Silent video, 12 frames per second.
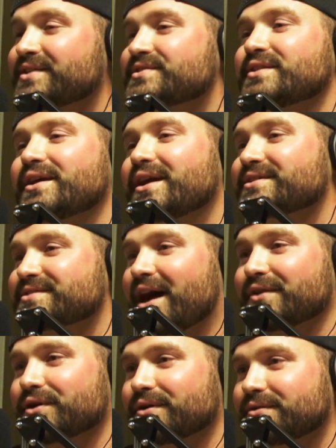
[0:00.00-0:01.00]
It's
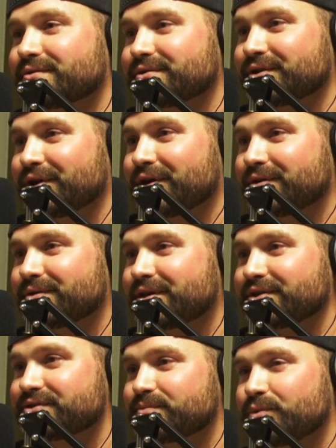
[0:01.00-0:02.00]
not though,
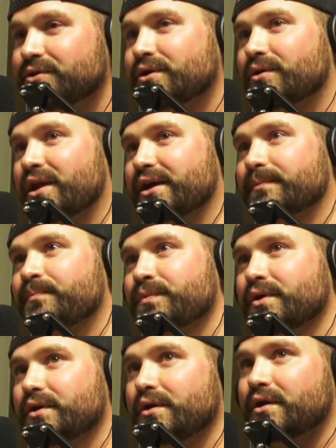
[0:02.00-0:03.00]
because like,
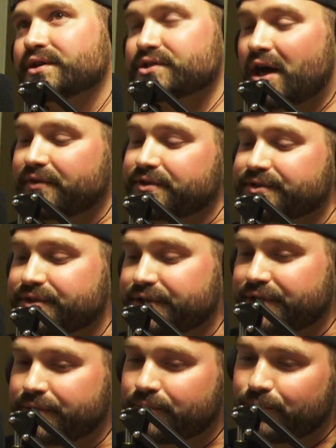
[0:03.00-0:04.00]
because
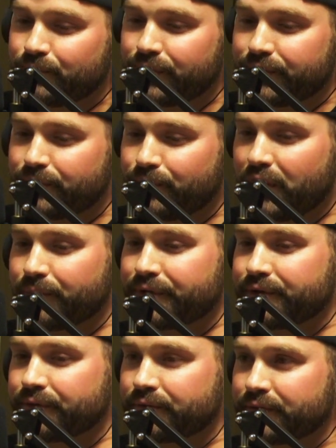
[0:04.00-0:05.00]
obviously with what we
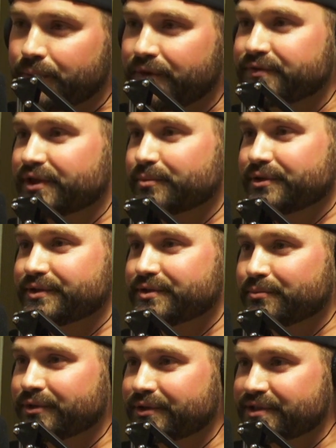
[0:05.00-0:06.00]
do, and we've talked about this a
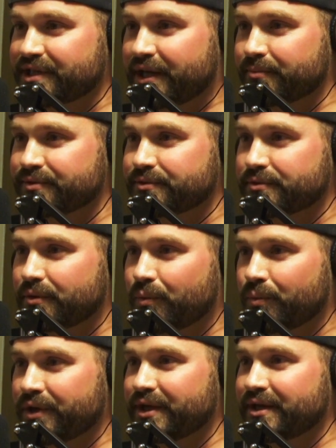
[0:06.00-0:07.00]
million times,
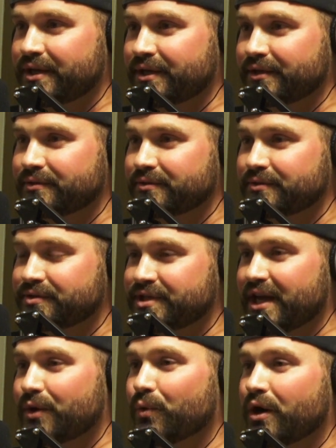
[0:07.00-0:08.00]
we
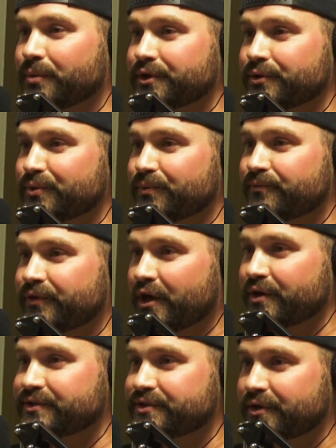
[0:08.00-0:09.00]
take what we do
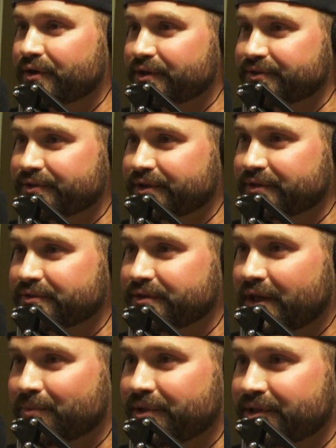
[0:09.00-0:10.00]
very seriously,
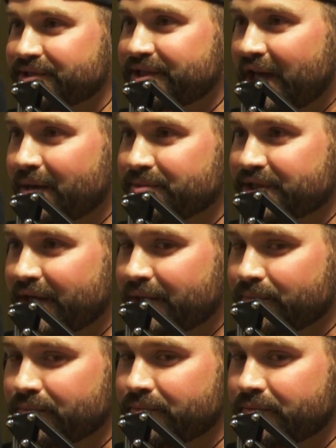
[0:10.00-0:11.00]
and when it's game
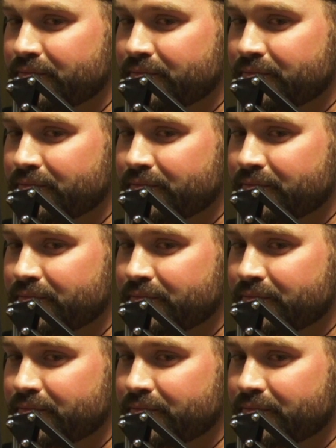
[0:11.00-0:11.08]
time,